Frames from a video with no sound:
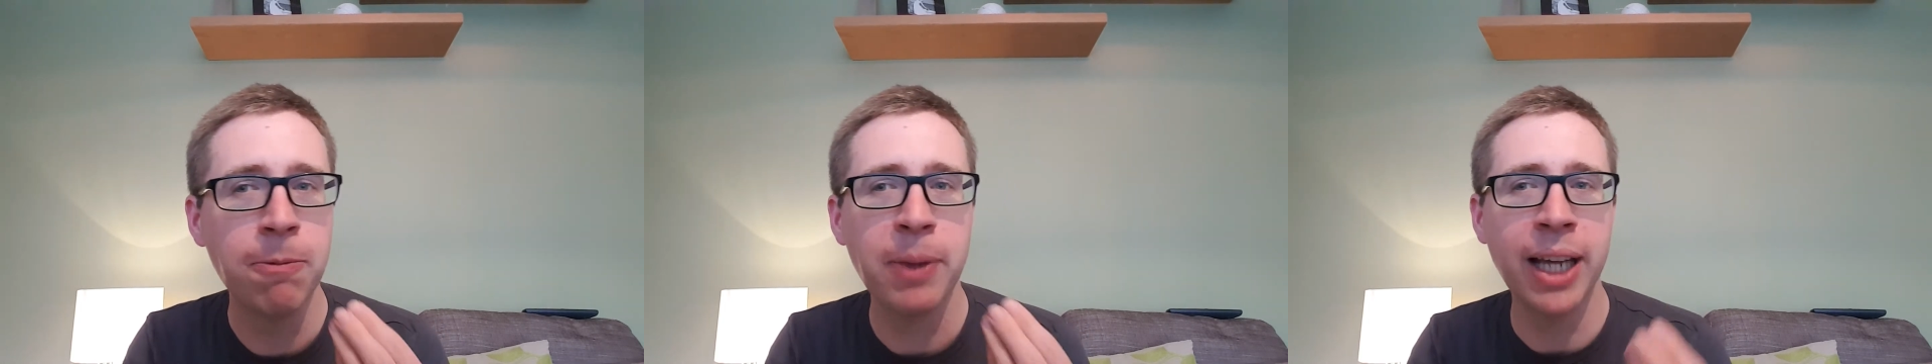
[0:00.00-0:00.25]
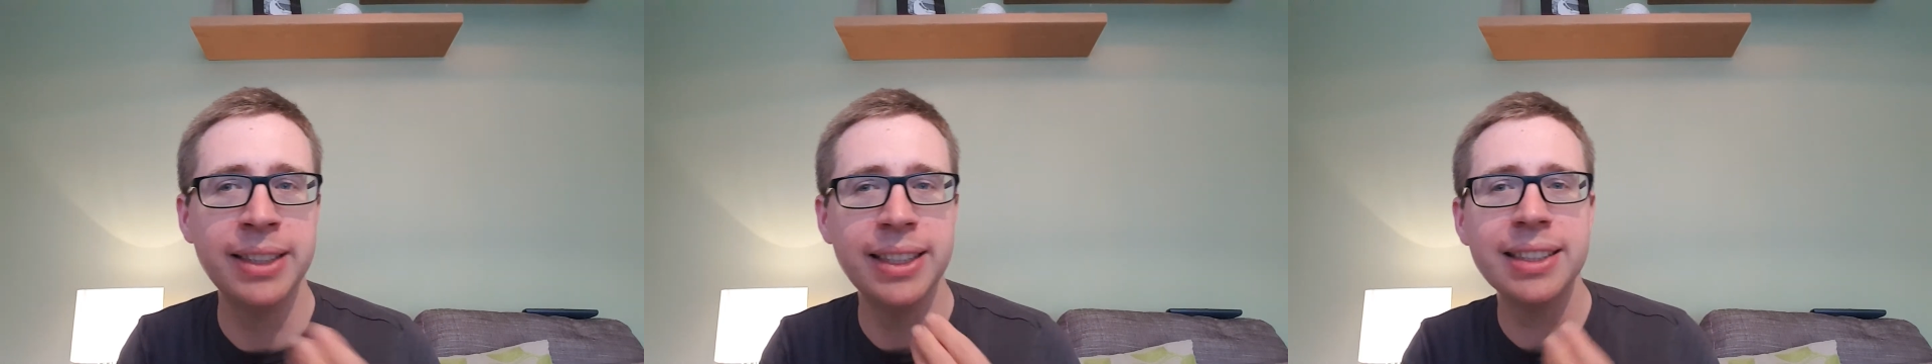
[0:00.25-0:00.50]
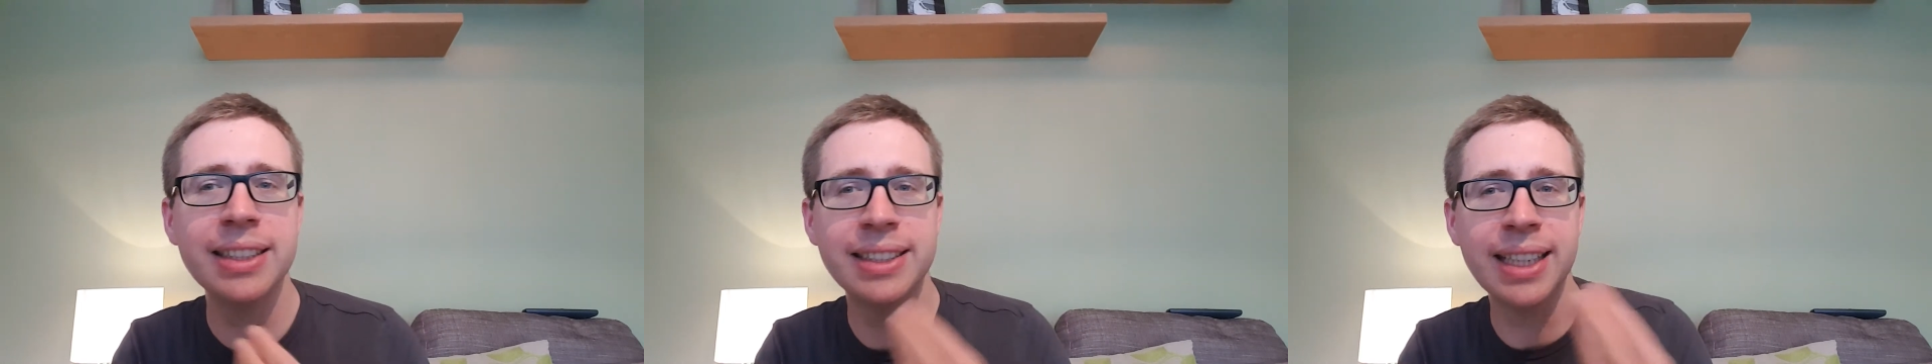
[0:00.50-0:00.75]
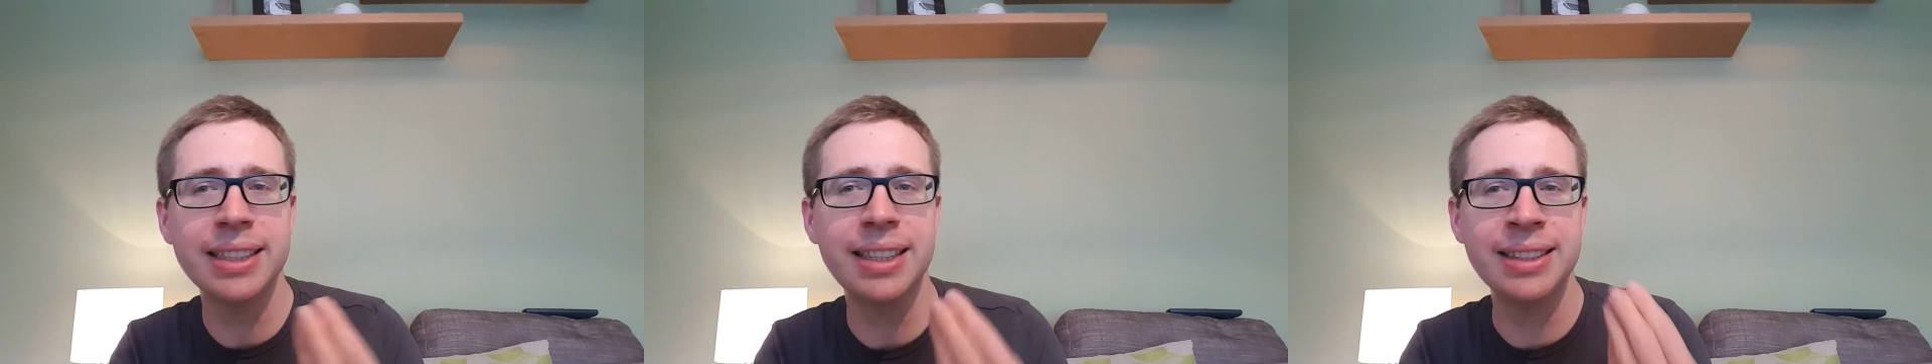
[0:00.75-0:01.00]
And Jesus
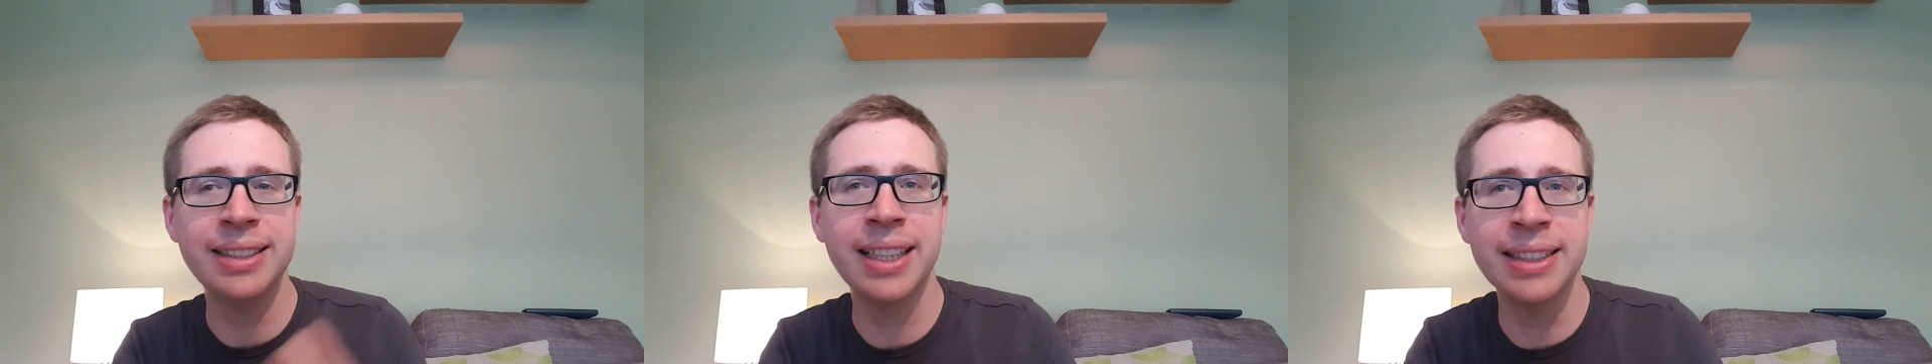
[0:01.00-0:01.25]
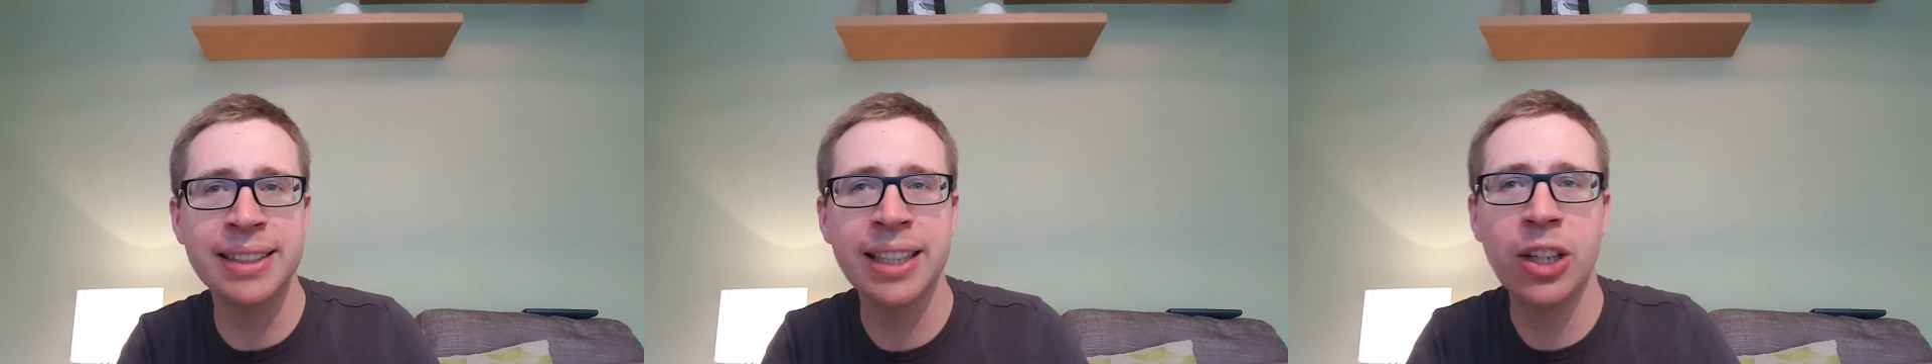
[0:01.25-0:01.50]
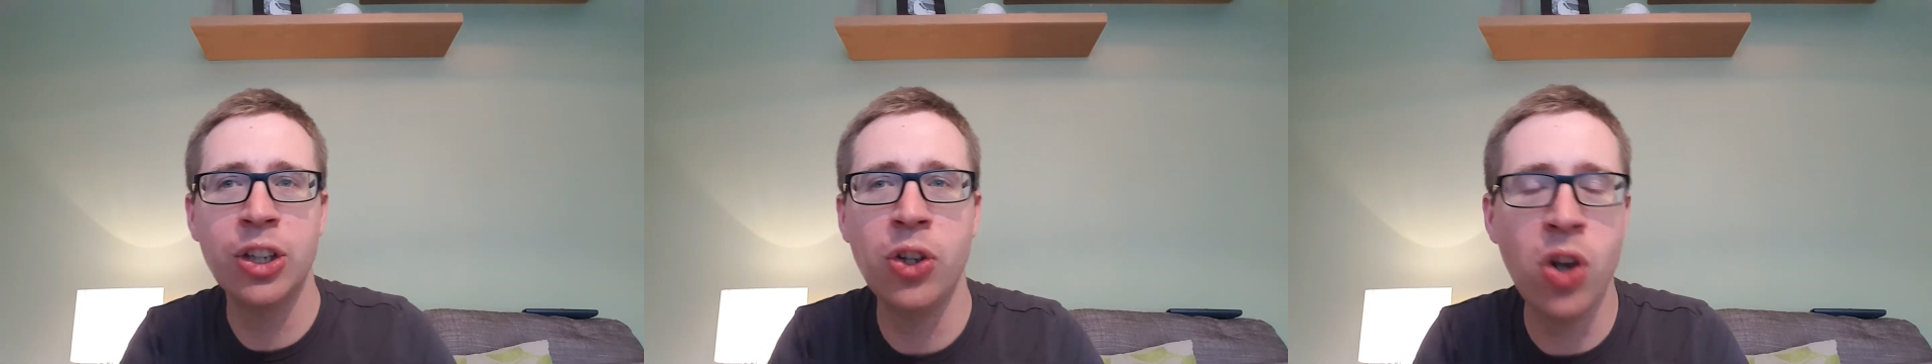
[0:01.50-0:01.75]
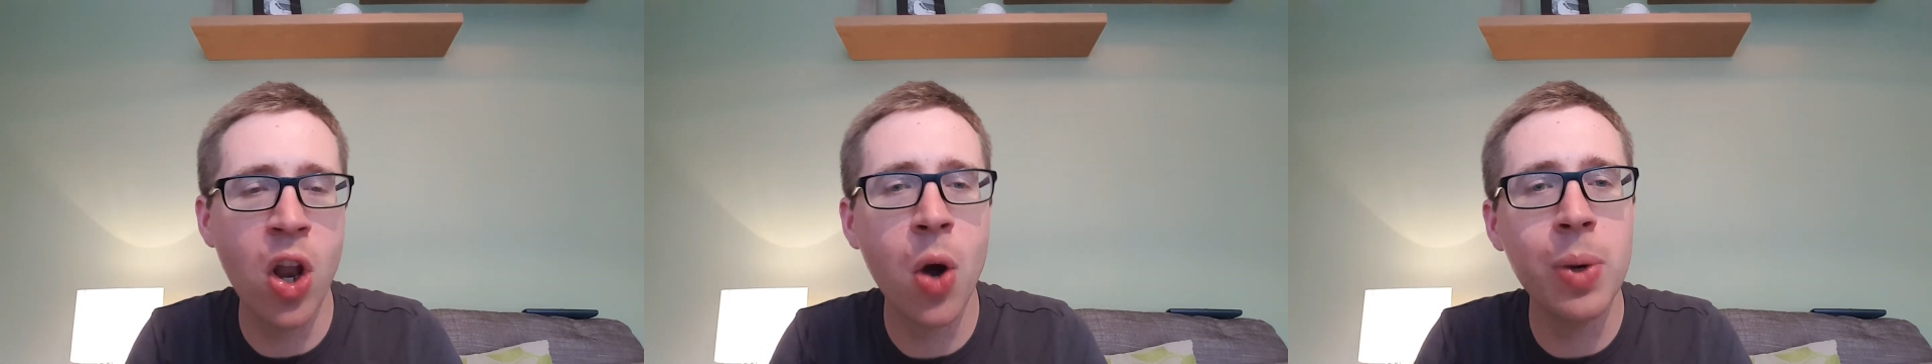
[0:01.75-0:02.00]
essentially says,
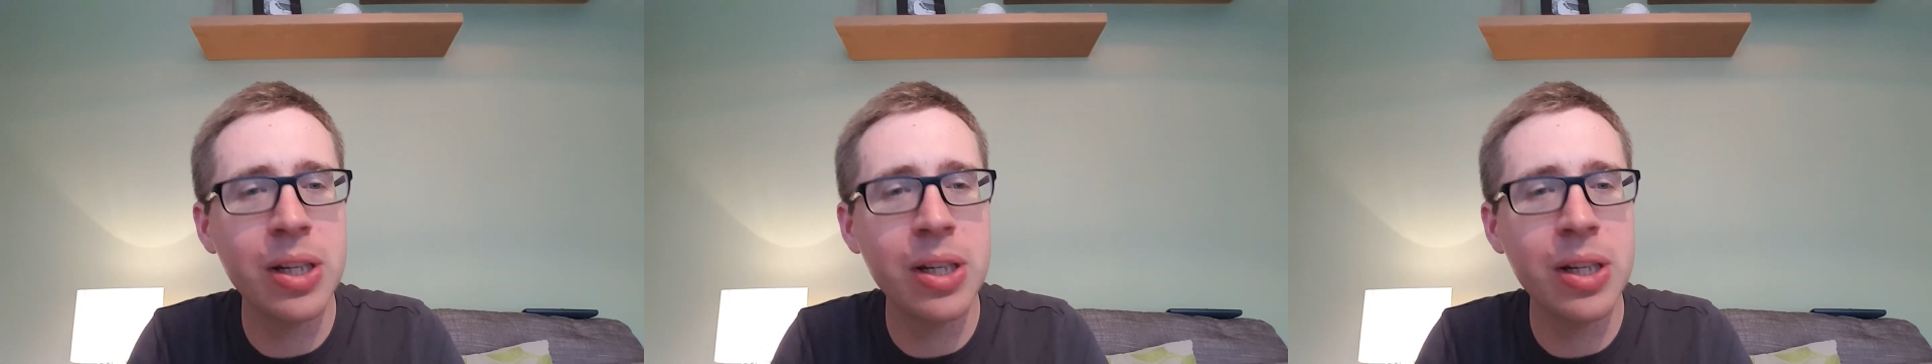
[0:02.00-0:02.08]
no,